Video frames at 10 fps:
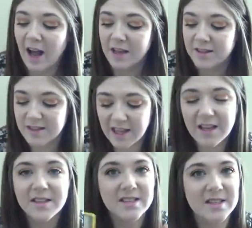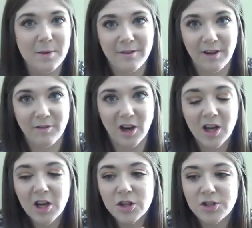I think this is my
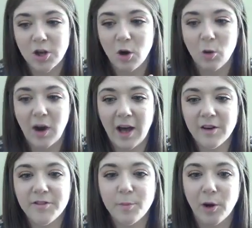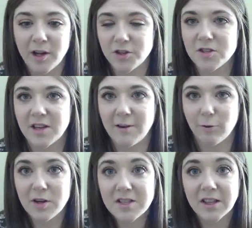favorite. So out of the bronzers that I've
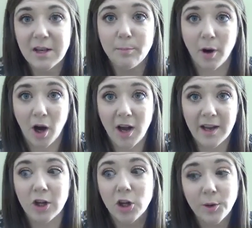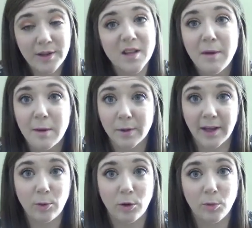recently bought, including the
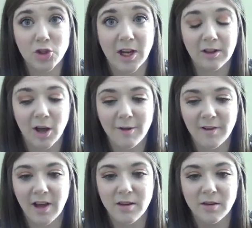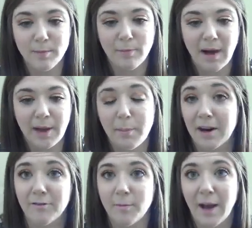Maybelline one, which I love, and my
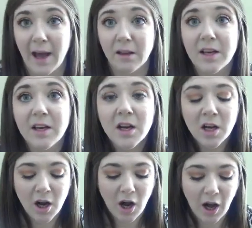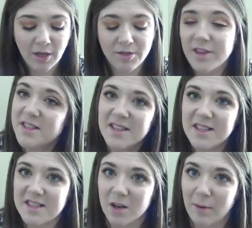Benefit palette, this
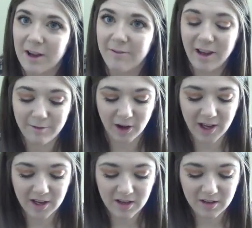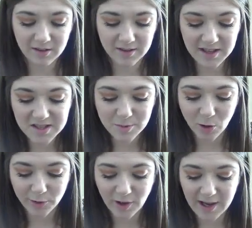is still my favorite. This
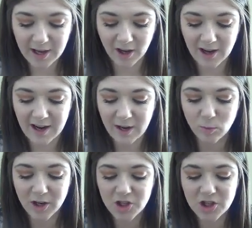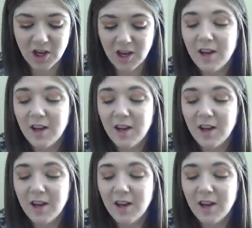one right here, and I wish